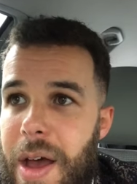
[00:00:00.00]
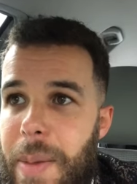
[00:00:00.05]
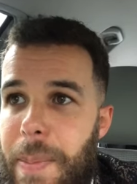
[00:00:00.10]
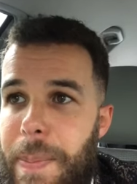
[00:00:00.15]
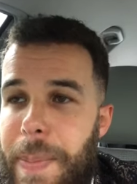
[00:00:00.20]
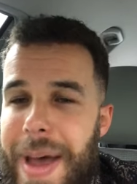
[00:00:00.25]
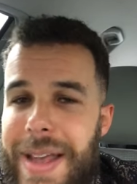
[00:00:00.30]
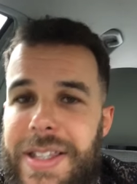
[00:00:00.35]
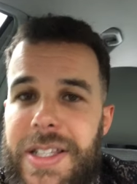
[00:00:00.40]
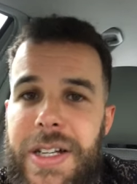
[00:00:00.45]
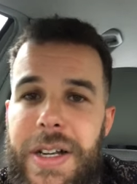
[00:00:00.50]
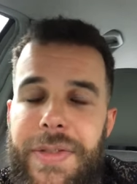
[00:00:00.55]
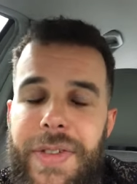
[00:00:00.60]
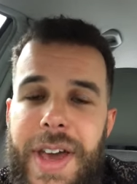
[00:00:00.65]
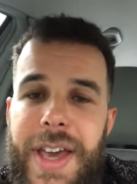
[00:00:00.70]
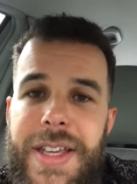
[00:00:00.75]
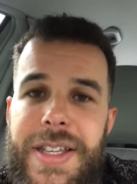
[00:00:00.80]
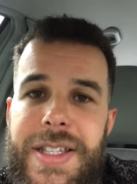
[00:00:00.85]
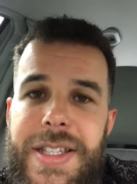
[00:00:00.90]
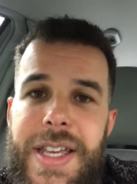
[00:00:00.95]
Battle of
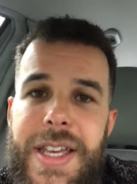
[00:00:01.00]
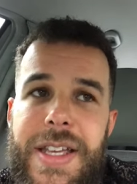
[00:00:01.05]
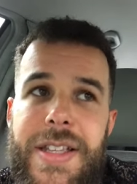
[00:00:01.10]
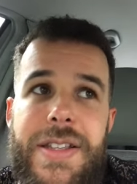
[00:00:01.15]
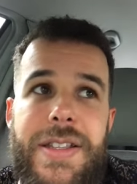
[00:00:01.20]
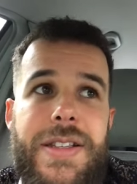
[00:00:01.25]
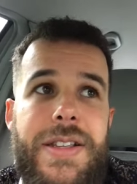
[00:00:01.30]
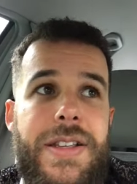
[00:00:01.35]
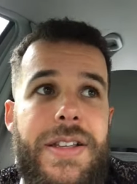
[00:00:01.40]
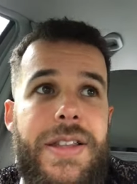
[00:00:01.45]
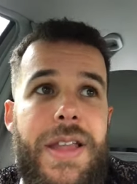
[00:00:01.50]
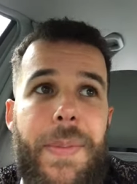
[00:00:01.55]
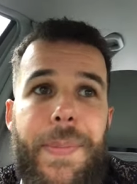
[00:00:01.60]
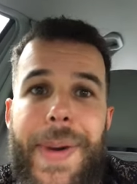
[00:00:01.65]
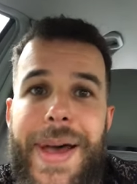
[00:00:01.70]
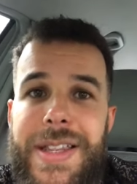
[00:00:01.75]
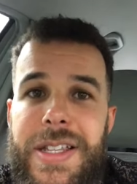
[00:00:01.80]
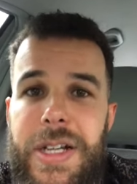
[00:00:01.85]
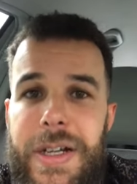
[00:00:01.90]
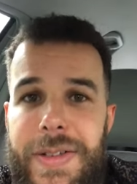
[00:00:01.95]
Hastings, the
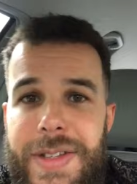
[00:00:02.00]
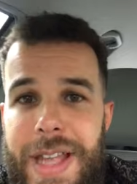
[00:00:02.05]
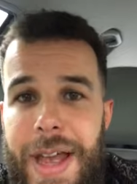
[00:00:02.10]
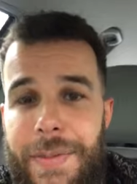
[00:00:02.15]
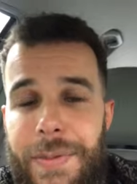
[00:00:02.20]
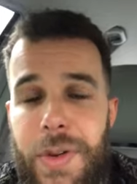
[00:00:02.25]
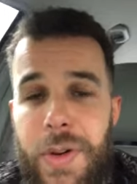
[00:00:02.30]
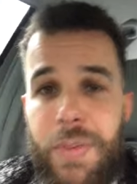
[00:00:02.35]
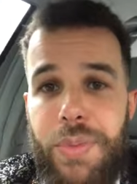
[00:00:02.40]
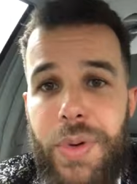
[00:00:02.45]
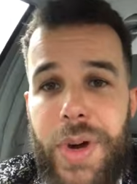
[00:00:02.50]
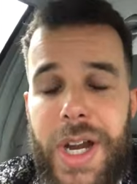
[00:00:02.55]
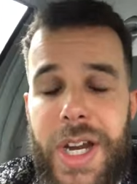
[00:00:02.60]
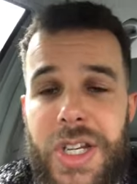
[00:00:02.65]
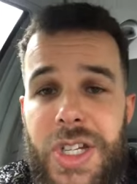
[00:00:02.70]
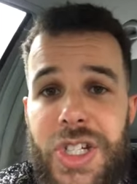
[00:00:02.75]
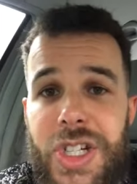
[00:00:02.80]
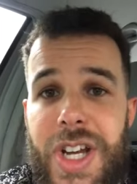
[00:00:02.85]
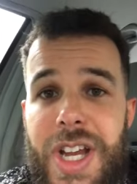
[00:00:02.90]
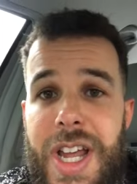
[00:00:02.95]
Battle of Stamford
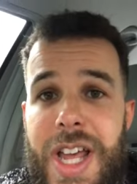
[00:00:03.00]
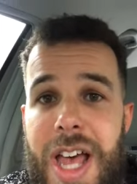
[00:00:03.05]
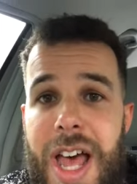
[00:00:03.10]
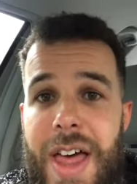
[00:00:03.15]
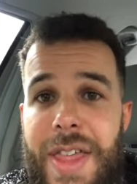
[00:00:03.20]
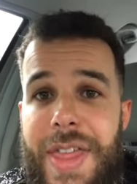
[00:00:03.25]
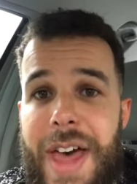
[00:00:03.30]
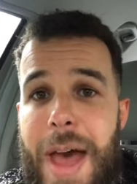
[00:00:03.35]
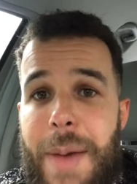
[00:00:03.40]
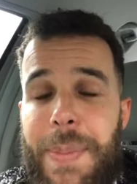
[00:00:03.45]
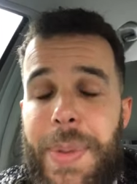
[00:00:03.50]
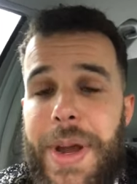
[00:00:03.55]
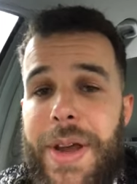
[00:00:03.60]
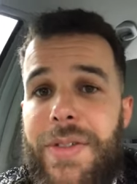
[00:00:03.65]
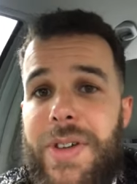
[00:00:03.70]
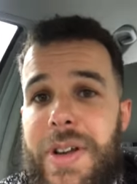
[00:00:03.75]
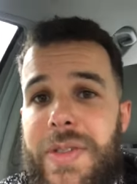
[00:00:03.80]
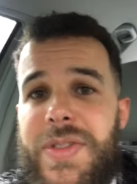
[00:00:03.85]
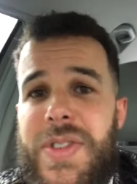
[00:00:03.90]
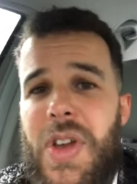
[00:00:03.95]
Bridge, that
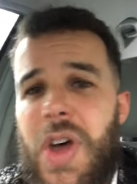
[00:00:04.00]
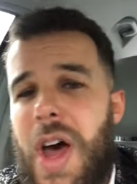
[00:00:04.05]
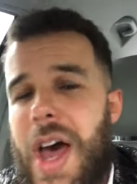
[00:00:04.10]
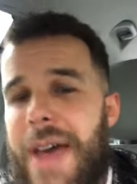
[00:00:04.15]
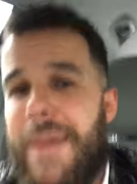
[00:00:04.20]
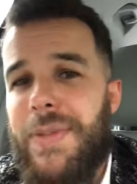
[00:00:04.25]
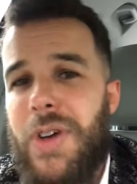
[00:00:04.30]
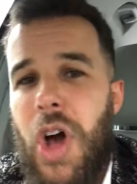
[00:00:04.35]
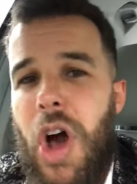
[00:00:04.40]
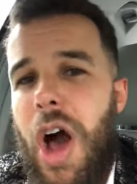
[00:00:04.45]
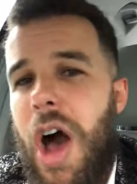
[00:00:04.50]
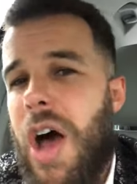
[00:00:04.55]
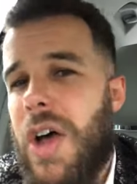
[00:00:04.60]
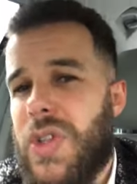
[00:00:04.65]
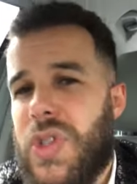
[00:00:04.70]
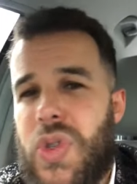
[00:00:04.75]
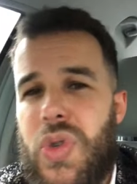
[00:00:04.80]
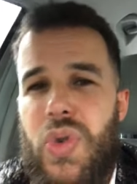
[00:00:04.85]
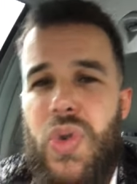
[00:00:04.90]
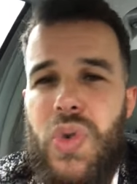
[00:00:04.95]
period of time,
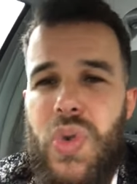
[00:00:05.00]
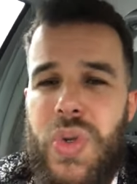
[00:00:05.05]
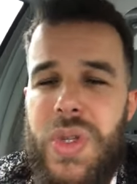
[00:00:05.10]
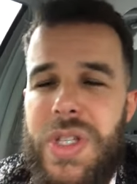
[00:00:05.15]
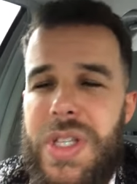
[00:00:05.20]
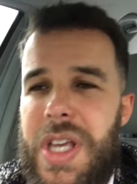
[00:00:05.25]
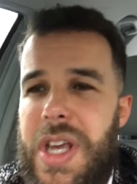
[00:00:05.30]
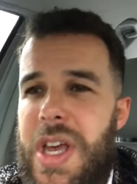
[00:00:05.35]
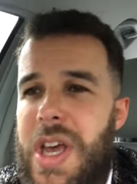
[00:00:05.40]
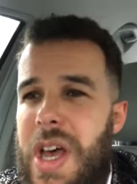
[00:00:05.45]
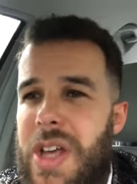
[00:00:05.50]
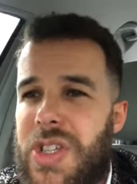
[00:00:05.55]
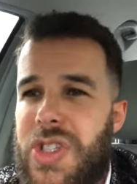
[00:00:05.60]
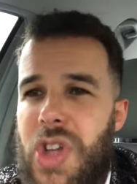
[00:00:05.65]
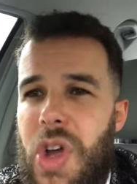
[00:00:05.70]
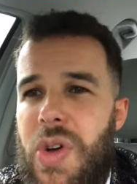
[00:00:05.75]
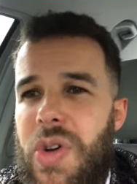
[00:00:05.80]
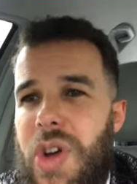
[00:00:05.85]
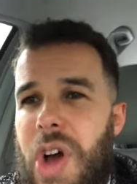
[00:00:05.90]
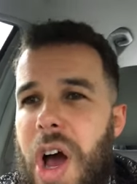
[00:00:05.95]
castles,
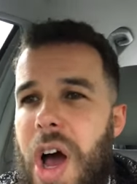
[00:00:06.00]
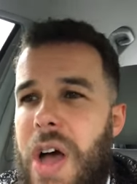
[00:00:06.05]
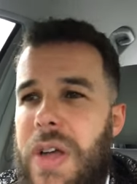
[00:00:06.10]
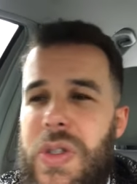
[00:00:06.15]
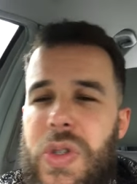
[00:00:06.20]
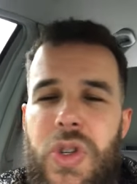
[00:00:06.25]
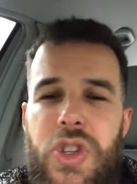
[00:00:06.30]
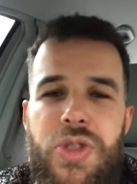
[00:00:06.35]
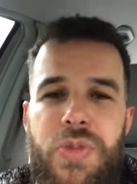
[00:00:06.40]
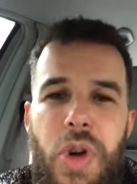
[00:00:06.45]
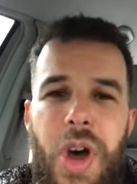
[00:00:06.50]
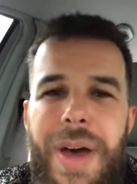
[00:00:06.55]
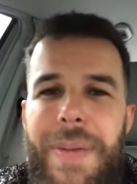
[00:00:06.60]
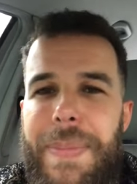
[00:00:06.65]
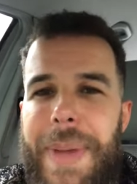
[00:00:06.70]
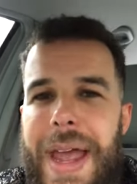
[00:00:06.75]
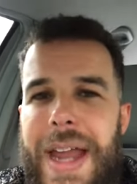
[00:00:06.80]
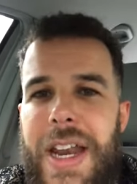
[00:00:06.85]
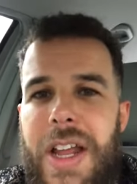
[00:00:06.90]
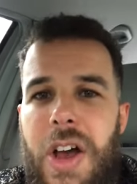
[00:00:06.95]
stone castles, Motte and
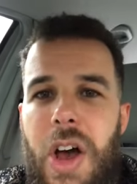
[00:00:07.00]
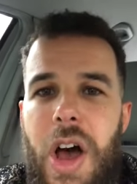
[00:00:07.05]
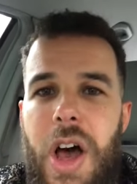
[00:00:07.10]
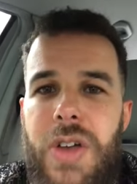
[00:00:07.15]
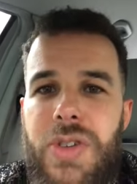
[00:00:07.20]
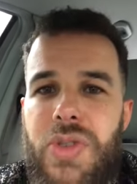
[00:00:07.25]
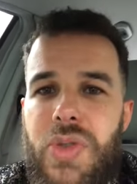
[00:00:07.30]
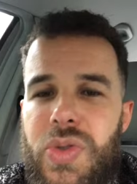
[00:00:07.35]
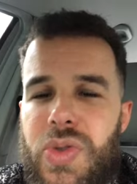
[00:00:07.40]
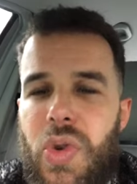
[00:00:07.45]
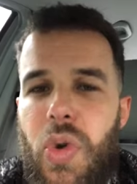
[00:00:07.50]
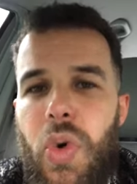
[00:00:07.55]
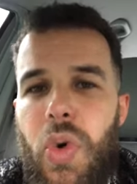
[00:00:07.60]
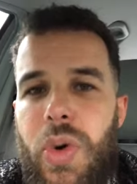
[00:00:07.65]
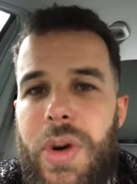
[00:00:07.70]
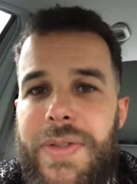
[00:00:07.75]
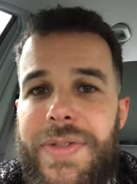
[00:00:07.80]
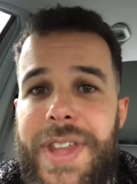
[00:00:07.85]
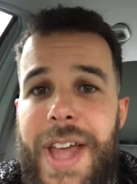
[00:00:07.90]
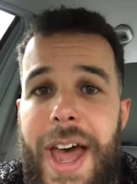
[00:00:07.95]
Bailey castles, all
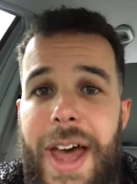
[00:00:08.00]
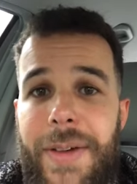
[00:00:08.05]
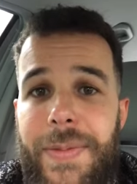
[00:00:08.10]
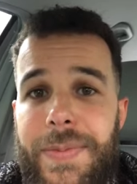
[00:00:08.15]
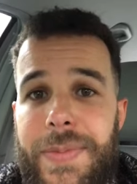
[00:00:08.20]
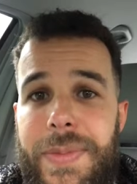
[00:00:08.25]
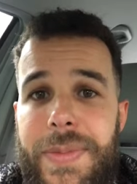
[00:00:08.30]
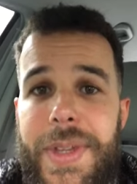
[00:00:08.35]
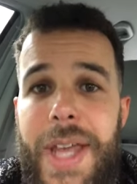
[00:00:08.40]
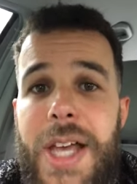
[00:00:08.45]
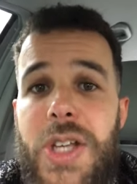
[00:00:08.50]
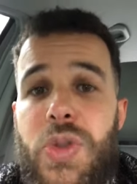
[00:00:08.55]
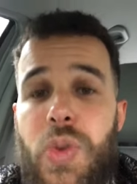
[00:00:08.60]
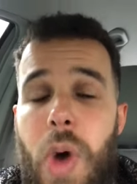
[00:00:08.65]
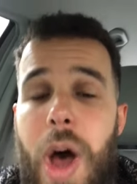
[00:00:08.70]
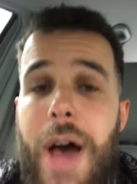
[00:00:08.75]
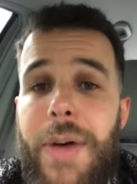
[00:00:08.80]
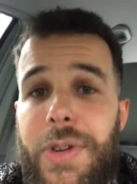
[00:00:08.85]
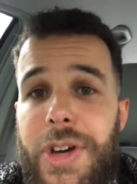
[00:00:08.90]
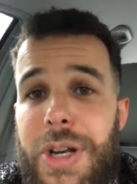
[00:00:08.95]
of that. That's what
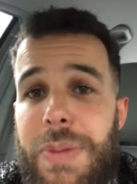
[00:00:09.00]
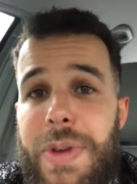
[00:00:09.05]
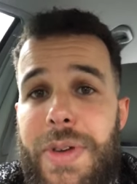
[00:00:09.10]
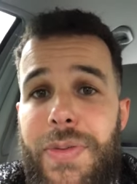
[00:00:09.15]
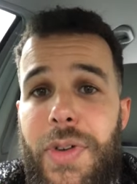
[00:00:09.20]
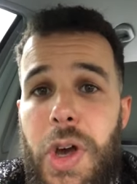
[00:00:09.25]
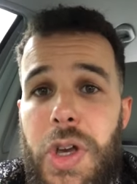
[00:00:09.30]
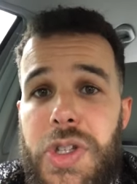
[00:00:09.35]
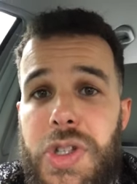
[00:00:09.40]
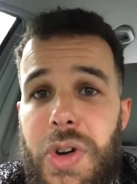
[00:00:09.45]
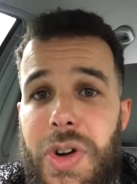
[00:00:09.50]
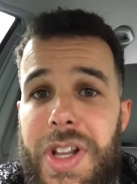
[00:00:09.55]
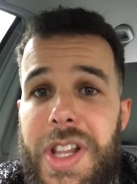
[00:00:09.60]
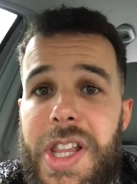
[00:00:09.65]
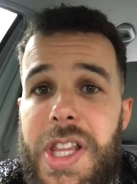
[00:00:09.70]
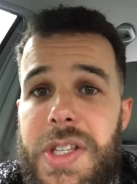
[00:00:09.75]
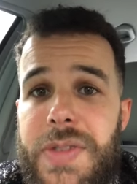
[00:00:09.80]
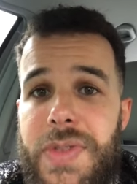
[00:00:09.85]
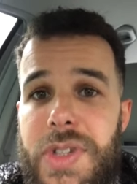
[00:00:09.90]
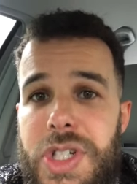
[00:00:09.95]
I'm going to be focusing on in
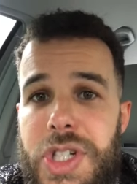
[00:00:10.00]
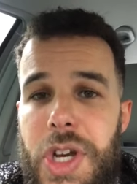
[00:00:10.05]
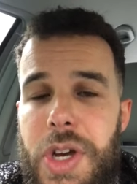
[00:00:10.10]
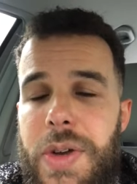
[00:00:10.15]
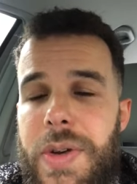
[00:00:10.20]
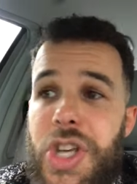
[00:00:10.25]
this video.